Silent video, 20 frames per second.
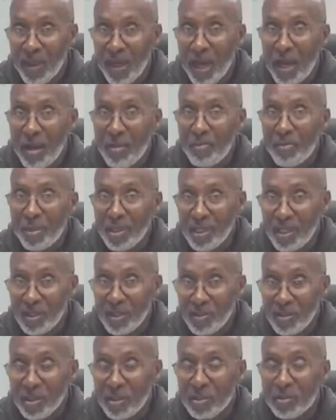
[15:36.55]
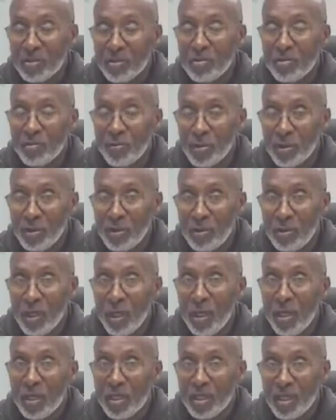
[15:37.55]
that belief system will
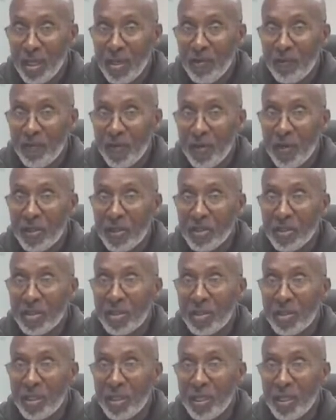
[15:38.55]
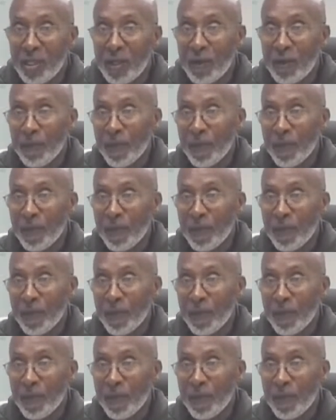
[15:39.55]
give us the